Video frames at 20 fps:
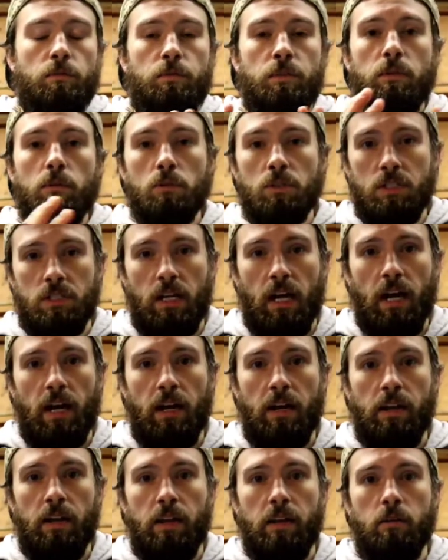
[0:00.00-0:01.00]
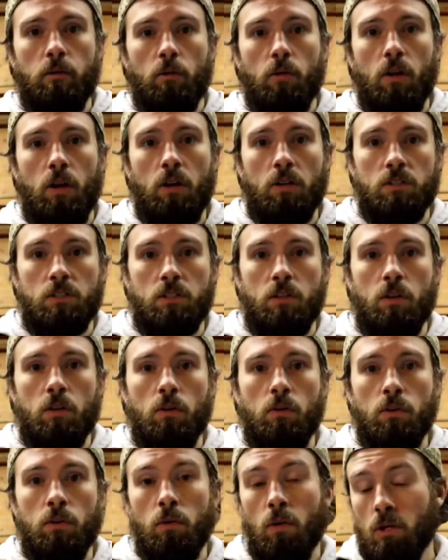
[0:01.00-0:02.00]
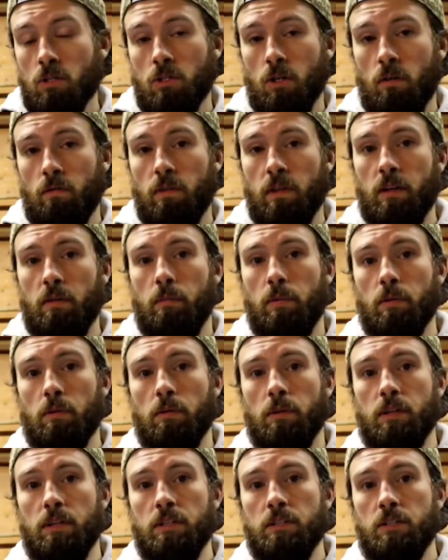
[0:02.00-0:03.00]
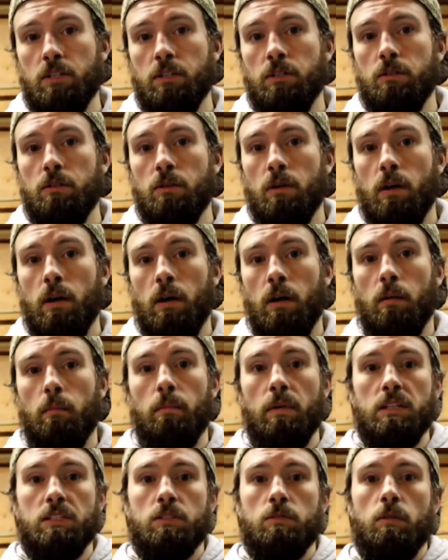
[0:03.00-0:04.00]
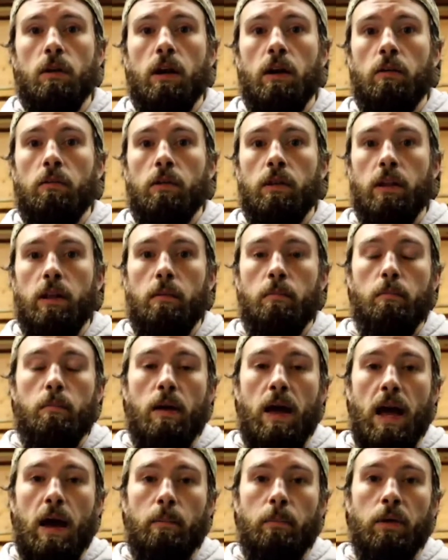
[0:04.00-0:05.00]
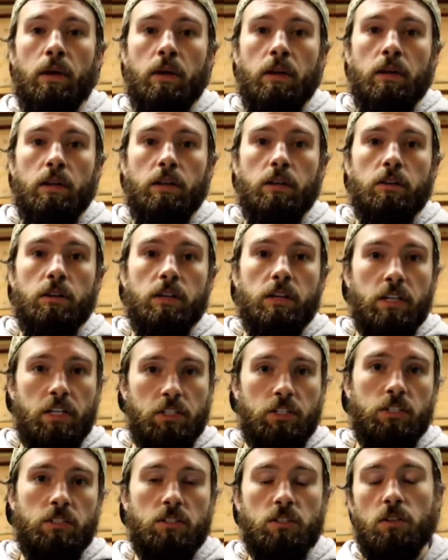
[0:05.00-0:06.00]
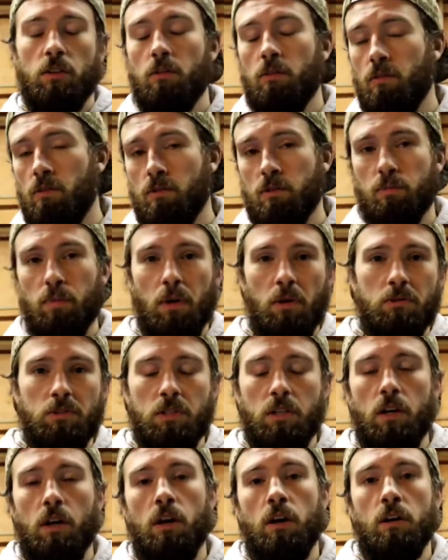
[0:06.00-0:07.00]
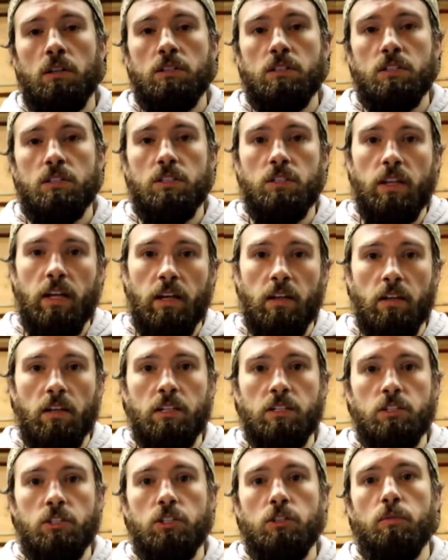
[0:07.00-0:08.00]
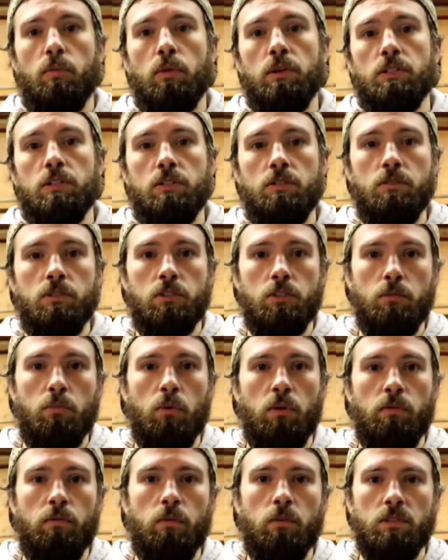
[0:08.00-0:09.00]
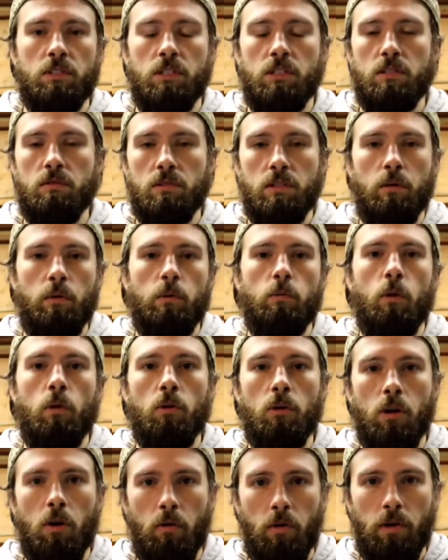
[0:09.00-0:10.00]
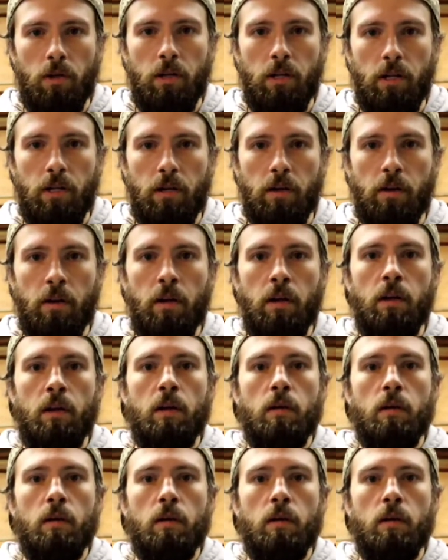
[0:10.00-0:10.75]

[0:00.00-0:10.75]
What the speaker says: fuel side, you also have the ability to mess around and map your ignition. So there's pros and cons to the LH 2.2 and 2.4 systems that we won't go into here,